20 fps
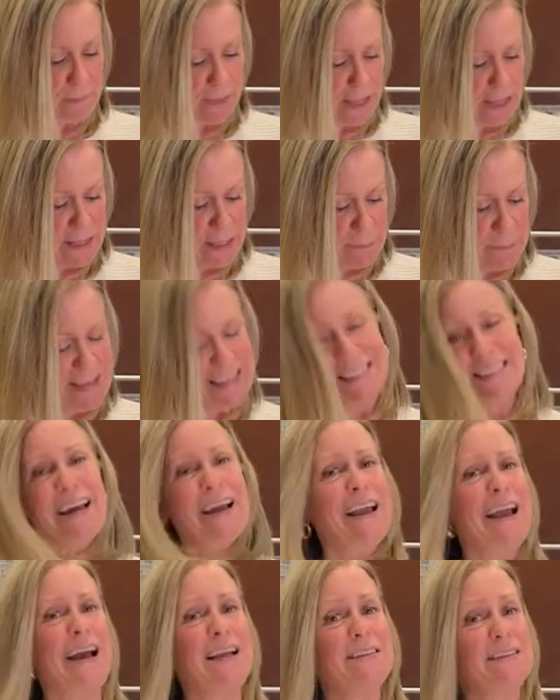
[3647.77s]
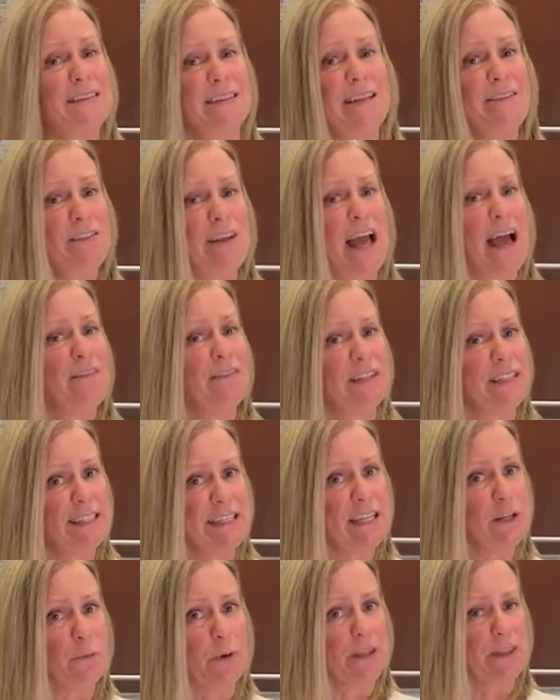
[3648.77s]
And the piece I had didn't even have a
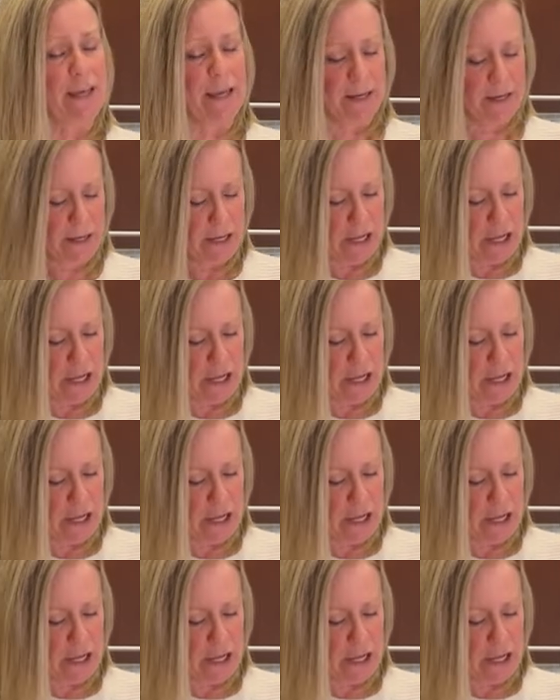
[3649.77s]
seed with it.